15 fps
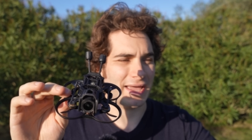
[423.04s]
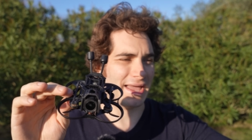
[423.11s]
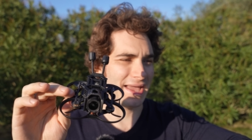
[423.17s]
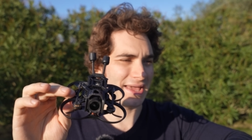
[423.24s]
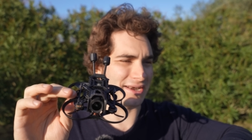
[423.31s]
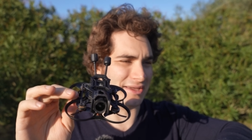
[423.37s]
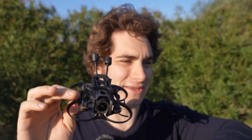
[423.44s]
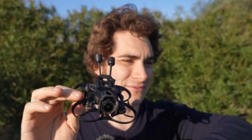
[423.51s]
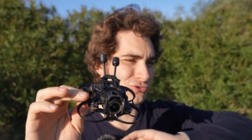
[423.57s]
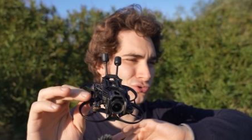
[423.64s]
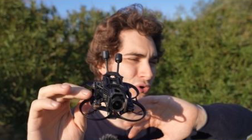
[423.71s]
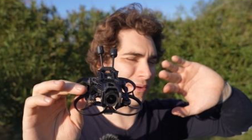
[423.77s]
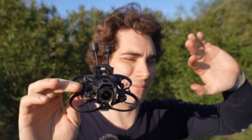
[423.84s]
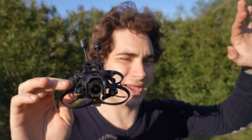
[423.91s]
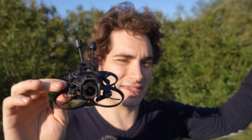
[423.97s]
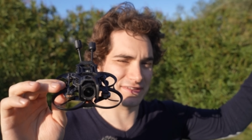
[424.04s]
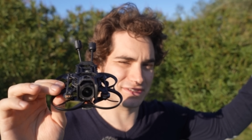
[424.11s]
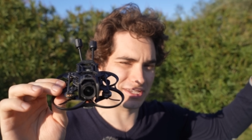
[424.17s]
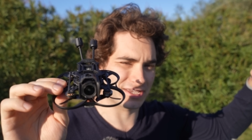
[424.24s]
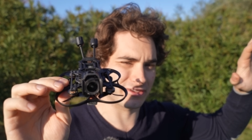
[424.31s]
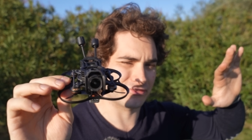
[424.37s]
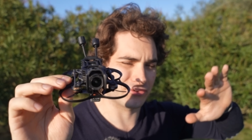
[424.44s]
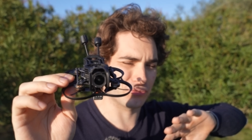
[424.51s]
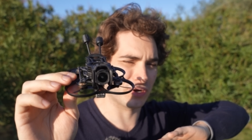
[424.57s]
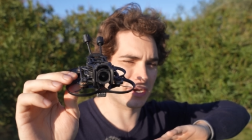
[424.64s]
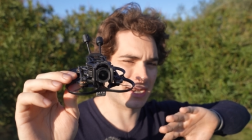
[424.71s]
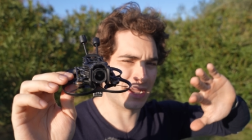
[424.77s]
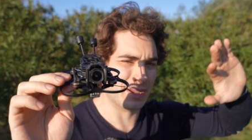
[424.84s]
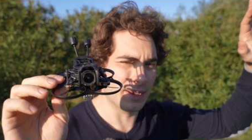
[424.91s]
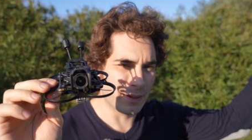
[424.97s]
and do amazing if you
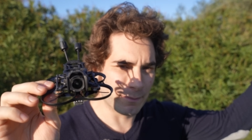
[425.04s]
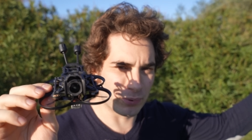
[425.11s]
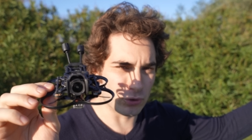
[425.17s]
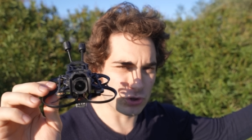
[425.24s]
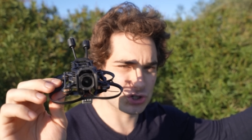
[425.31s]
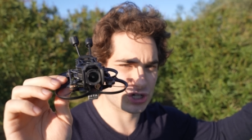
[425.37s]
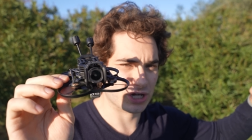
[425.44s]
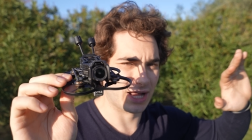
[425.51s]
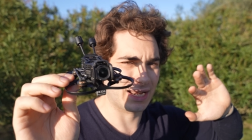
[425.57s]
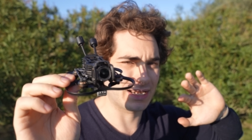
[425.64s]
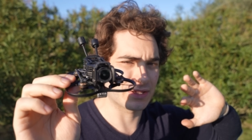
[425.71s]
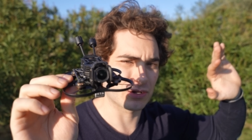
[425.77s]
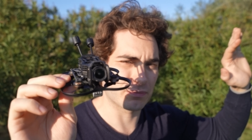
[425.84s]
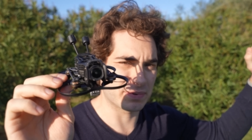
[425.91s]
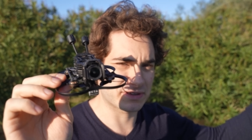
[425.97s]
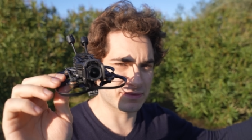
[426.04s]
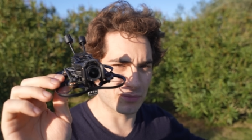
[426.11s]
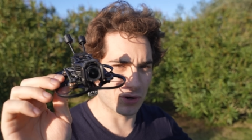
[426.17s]
wanna push a little bit